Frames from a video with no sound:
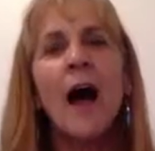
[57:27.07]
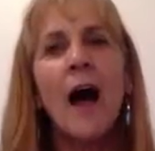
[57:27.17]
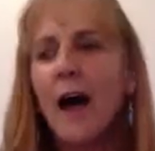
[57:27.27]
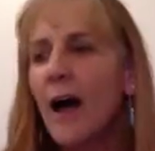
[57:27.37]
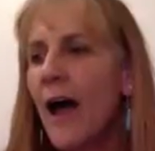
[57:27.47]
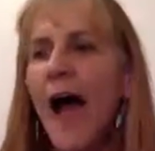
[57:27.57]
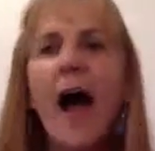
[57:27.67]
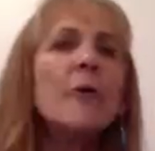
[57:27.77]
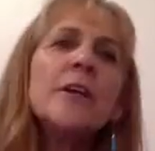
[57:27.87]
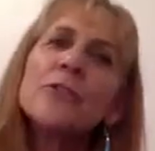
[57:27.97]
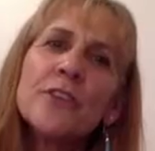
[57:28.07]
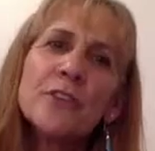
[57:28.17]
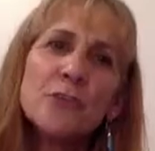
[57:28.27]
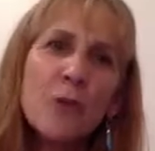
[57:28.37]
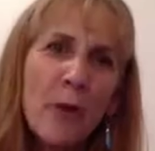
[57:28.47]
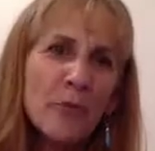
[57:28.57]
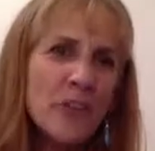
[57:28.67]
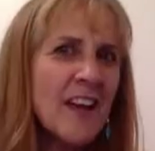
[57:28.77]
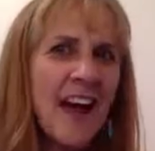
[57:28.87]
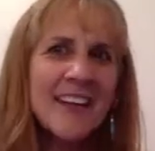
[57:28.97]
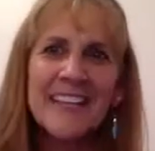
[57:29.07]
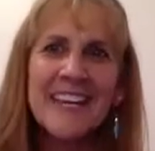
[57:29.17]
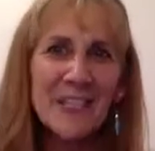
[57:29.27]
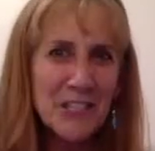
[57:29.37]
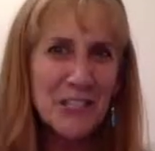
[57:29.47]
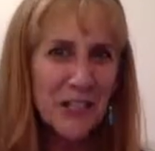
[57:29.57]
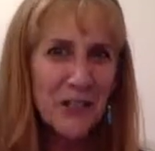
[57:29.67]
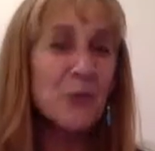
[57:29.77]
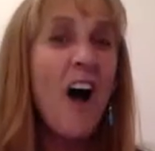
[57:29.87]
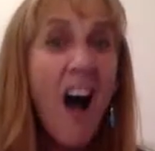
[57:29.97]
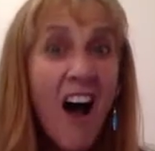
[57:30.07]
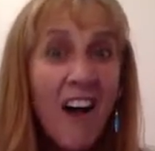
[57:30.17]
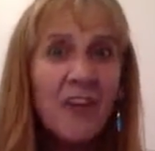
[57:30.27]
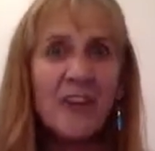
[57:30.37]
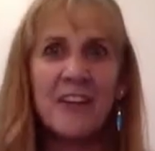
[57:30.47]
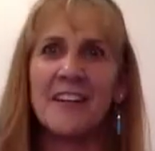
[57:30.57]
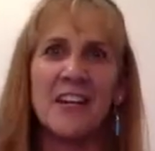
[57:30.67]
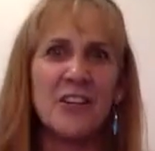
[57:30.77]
how to use the drums and not to hit it too hard, and